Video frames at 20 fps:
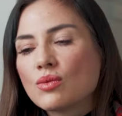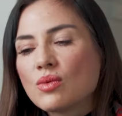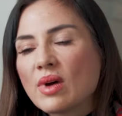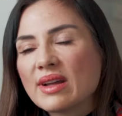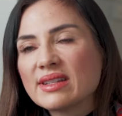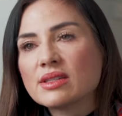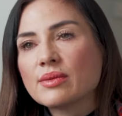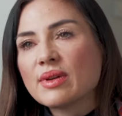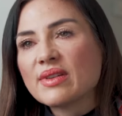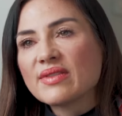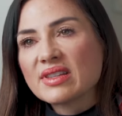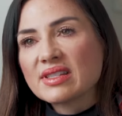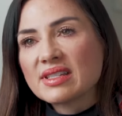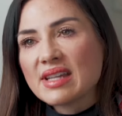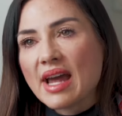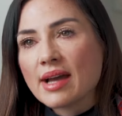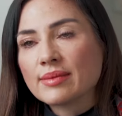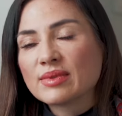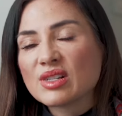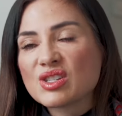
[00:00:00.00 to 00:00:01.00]
Once we've
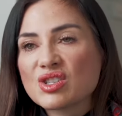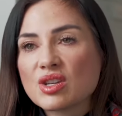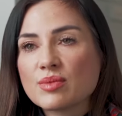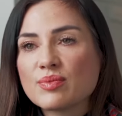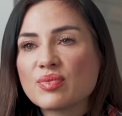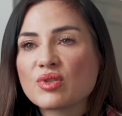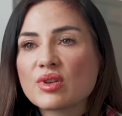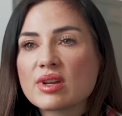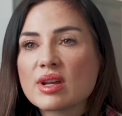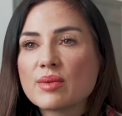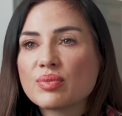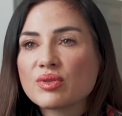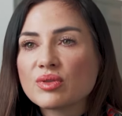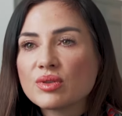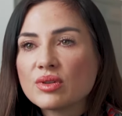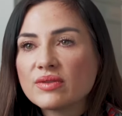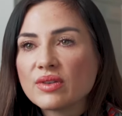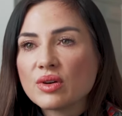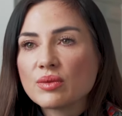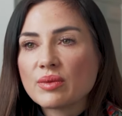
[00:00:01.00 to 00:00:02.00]
established a
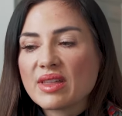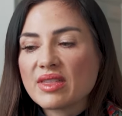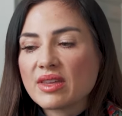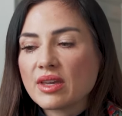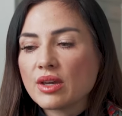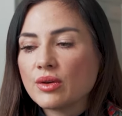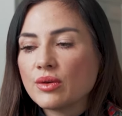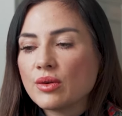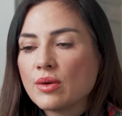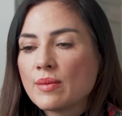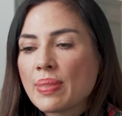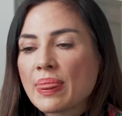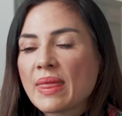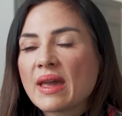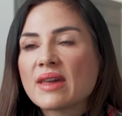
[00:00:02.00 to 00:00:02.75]
pre-approval with you,